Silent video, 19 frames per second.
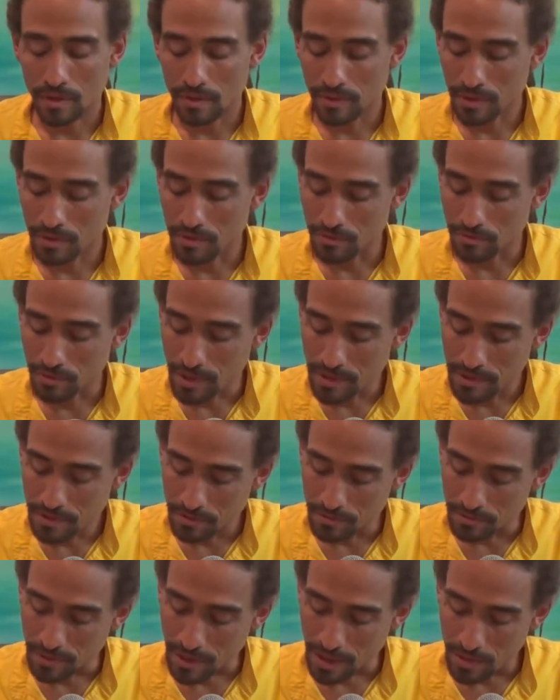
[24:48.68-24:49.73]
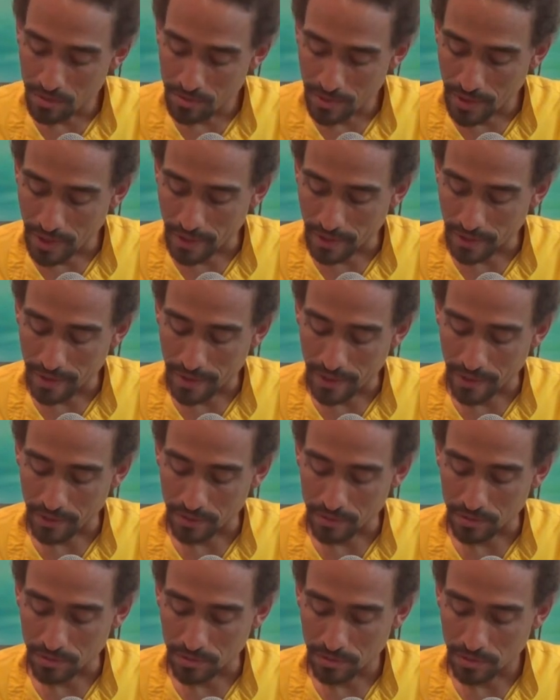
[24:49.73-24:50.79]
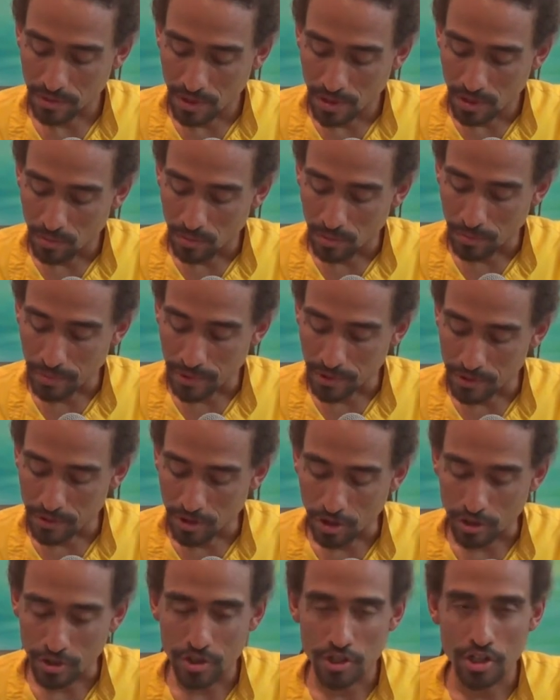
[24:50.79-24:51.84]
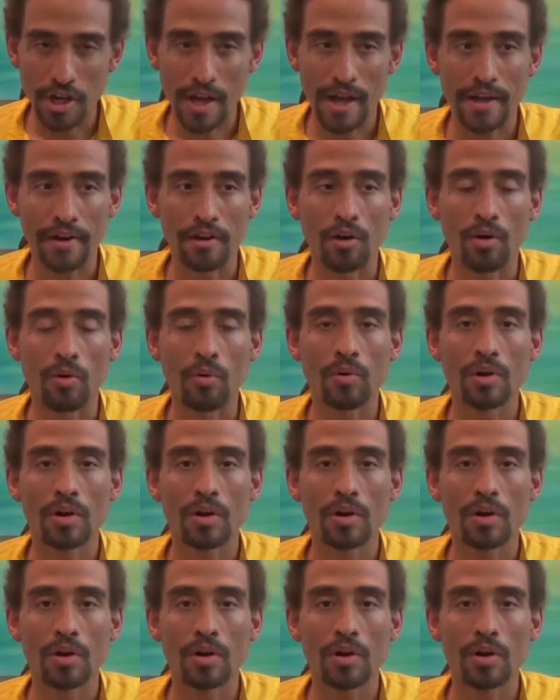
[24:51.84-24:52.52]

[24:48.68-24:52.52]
that right around that candle will be a dark shadow